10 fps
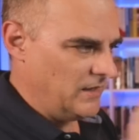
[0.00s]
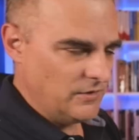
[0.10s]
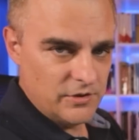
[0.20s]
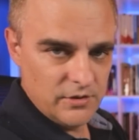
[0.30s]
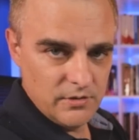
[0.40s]

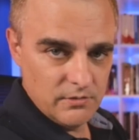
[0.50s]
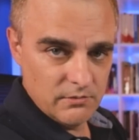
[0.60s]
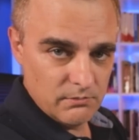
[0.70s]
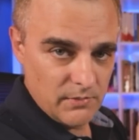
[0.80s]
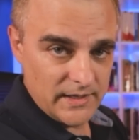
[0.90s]
into
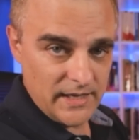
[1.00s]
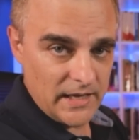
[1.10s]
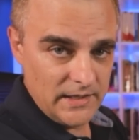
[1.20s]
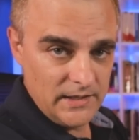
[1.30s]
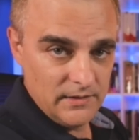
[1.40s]
my
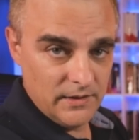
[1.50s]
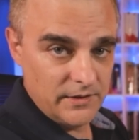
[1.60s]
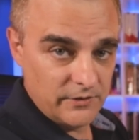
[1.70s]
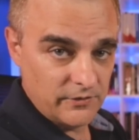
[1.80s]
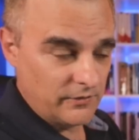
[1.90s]
Kali
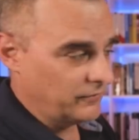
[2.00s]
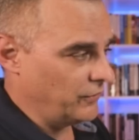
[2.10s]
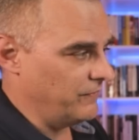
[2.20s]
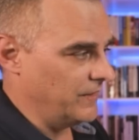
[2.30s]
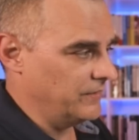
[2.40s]
Linux
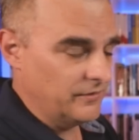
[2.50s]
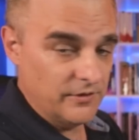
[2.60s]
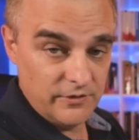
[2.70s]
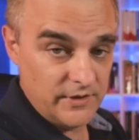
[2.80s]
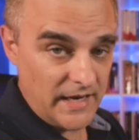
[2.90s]
server.
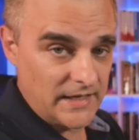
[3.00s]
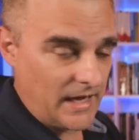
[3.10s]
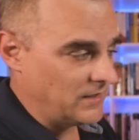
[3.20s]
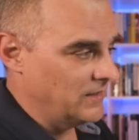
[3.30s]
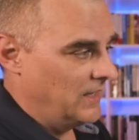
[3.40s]
This is
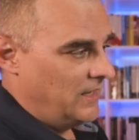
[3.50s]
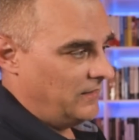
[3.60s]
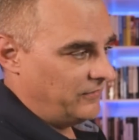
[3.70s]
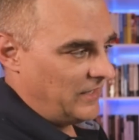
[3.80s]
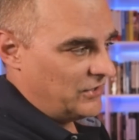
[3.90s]
Netcat.
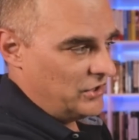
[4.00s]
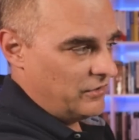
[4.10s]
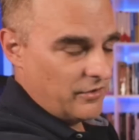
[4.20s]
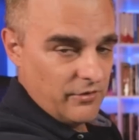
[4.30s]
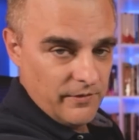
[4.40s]
That's actually
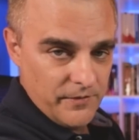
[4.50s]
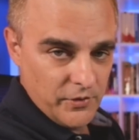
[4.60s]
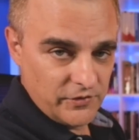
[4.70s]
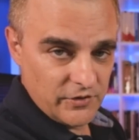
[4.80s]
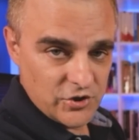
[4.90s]
got a
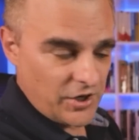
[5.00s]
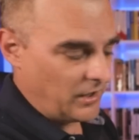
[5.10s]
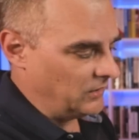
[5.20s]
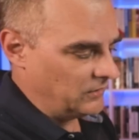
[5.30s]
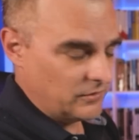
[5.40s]
reverse
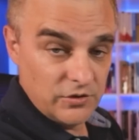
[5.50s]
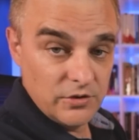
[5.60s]
shell